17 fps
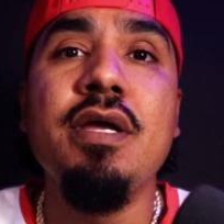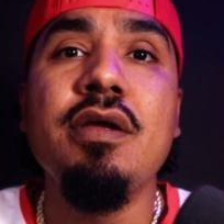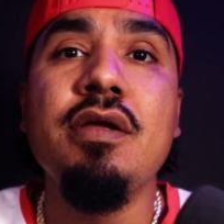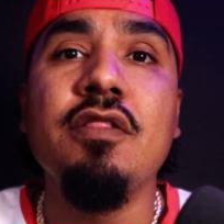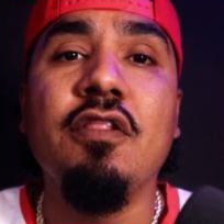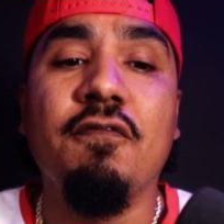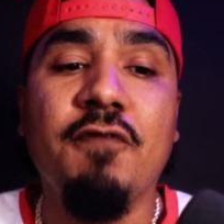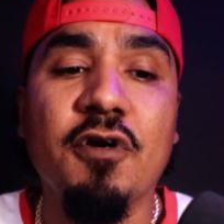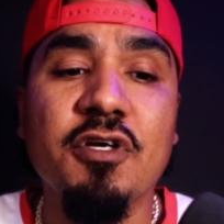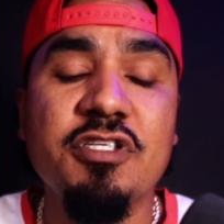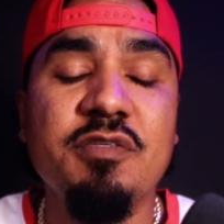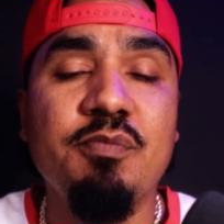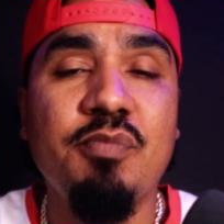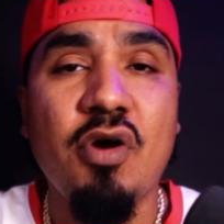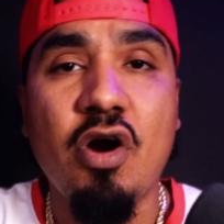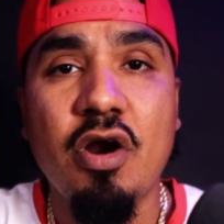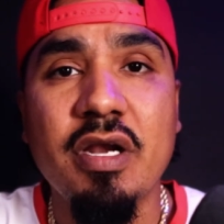The first
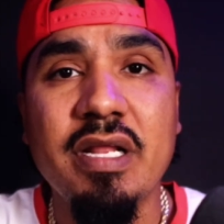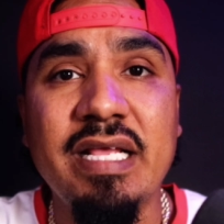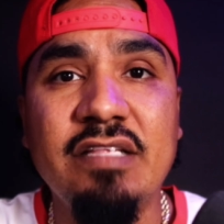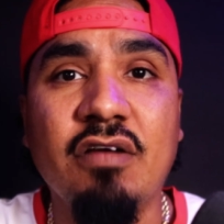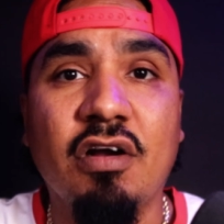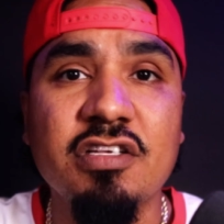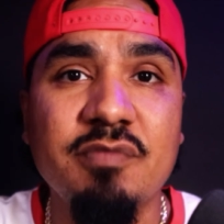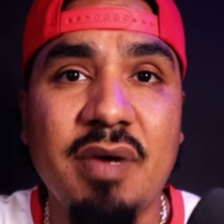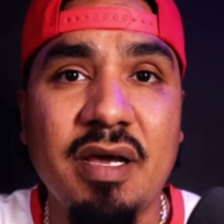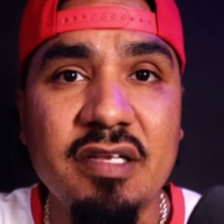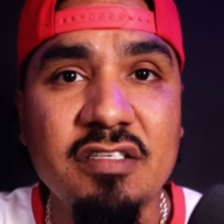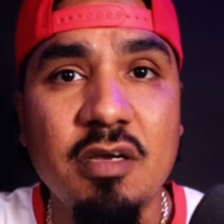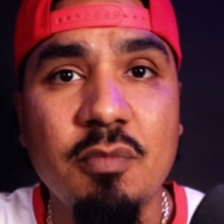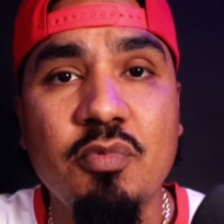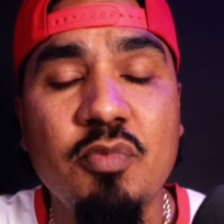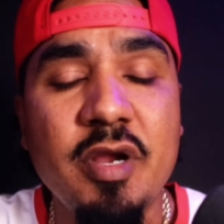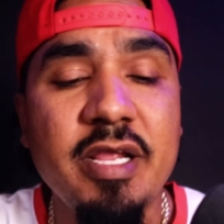part, he talks about his
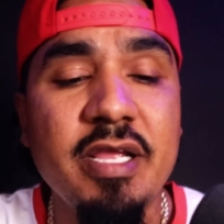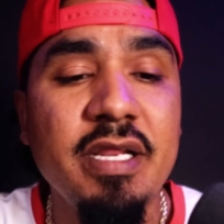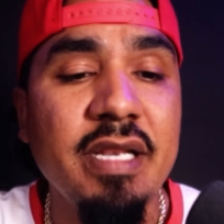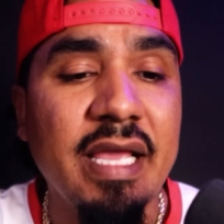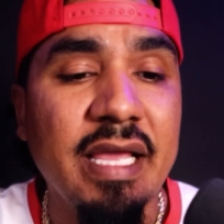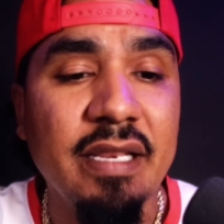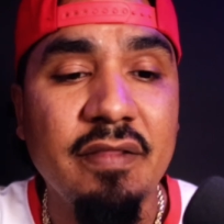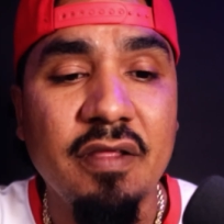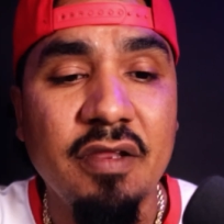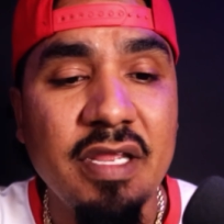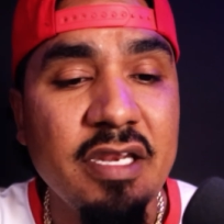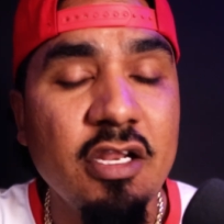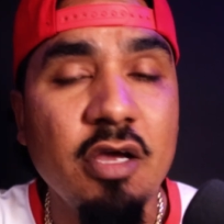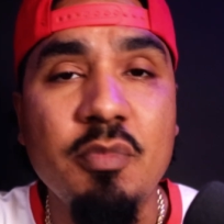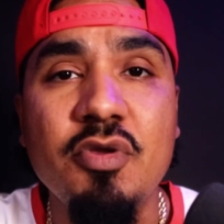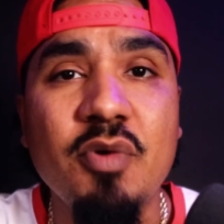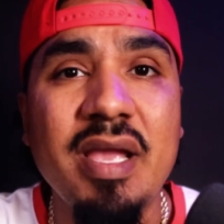upbringing and the
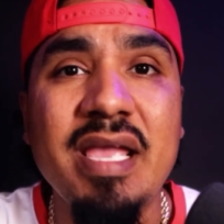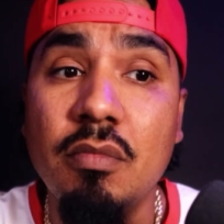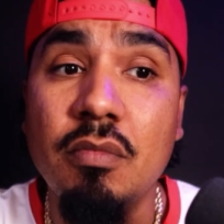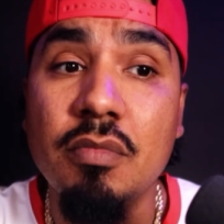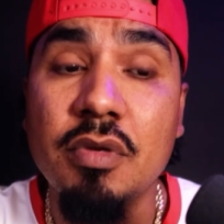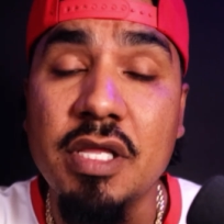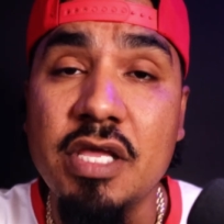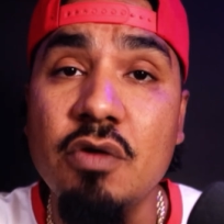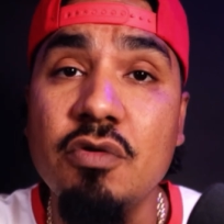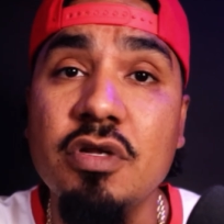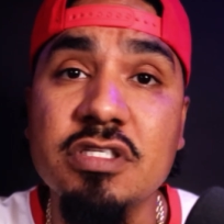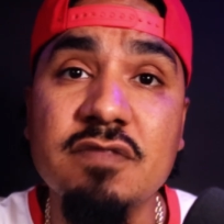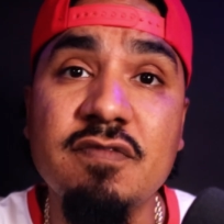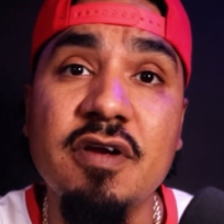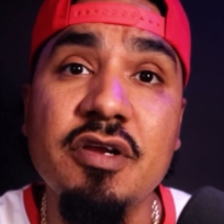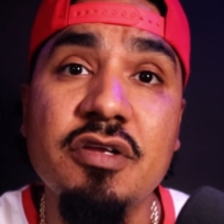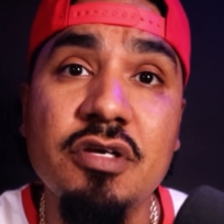NWA. Gil does a
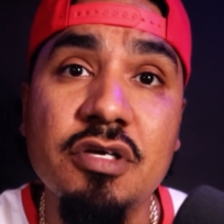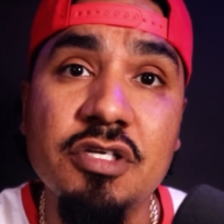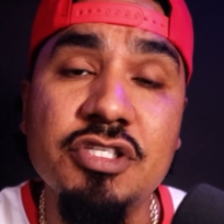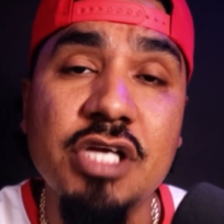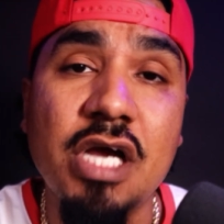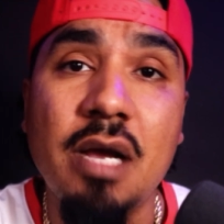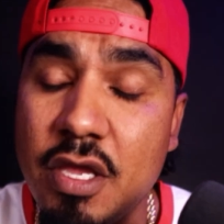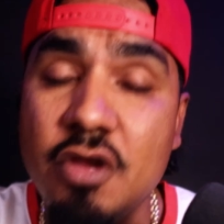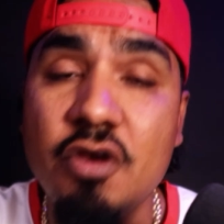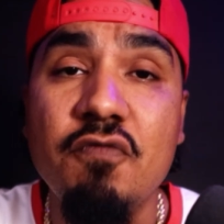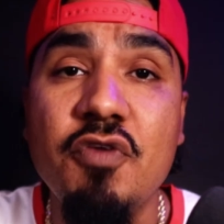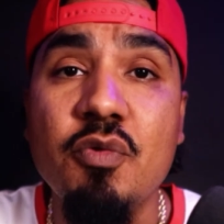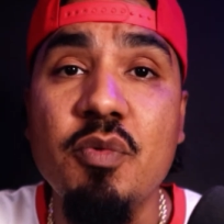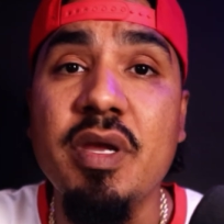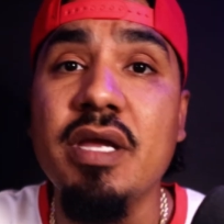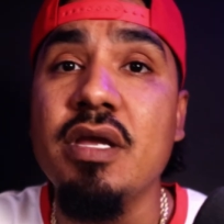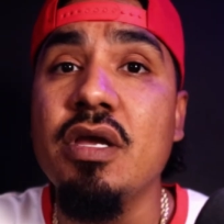very good job
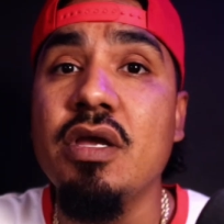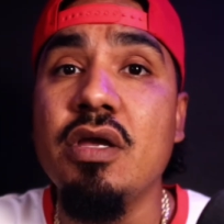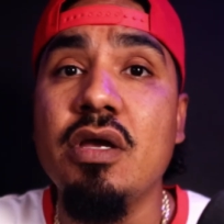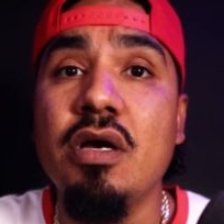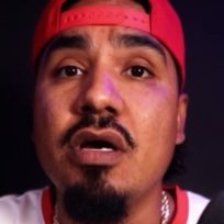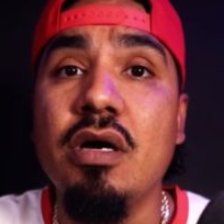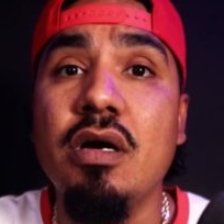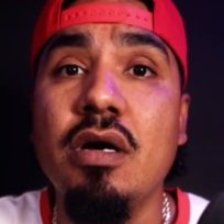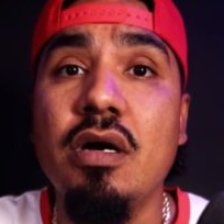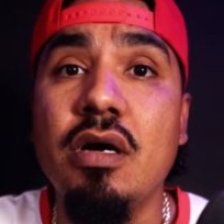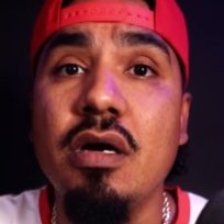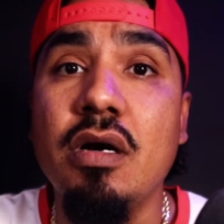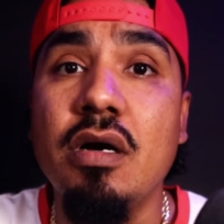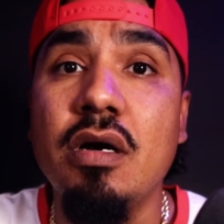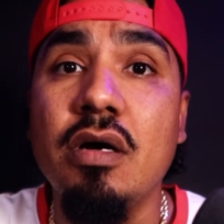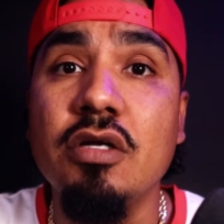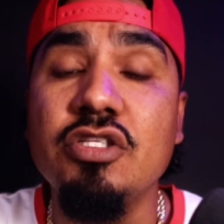interviewing
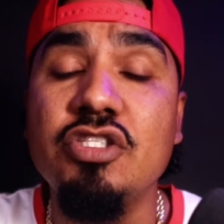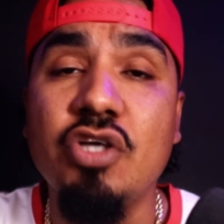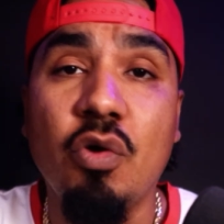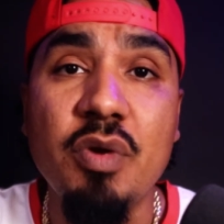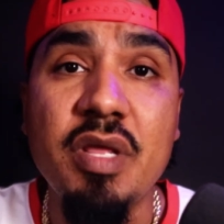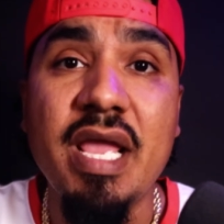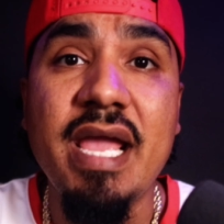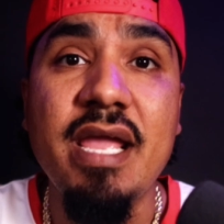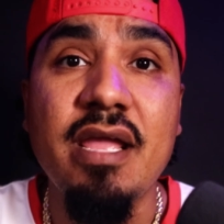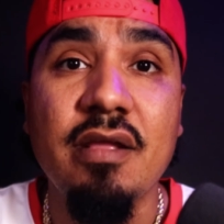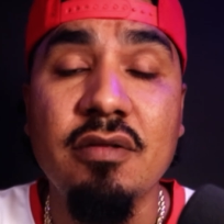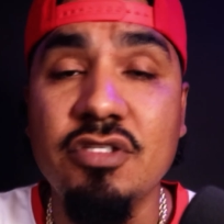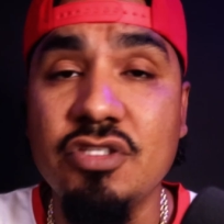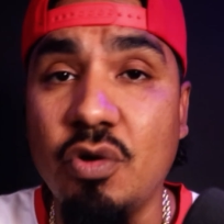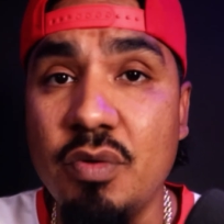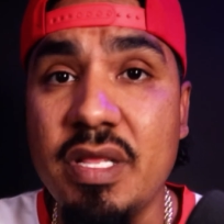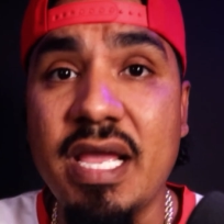Tony A
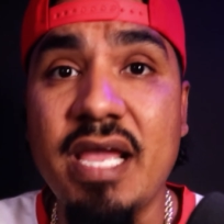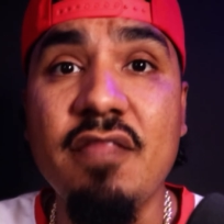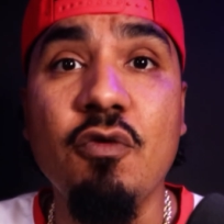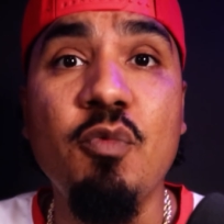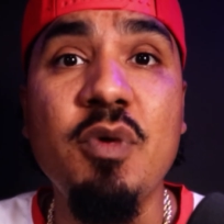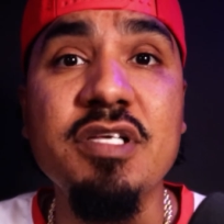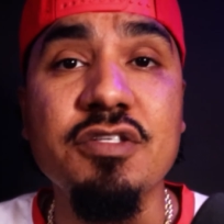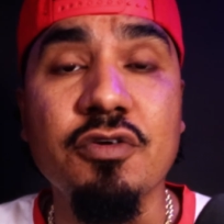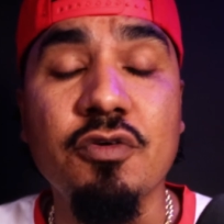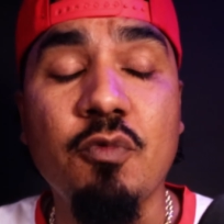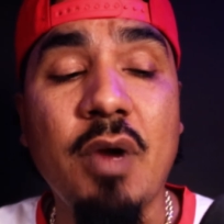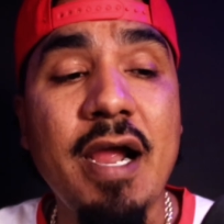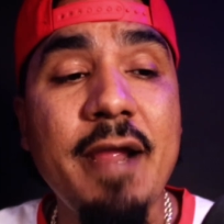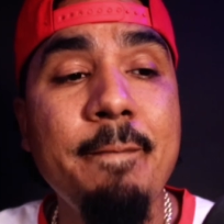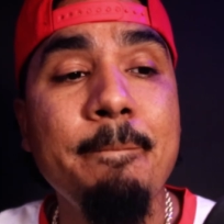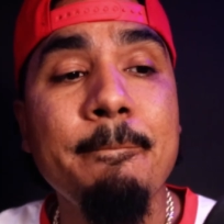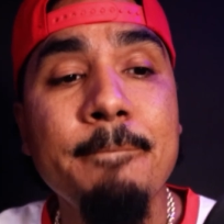the Wizard,
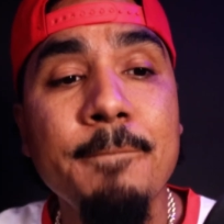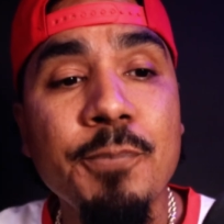right?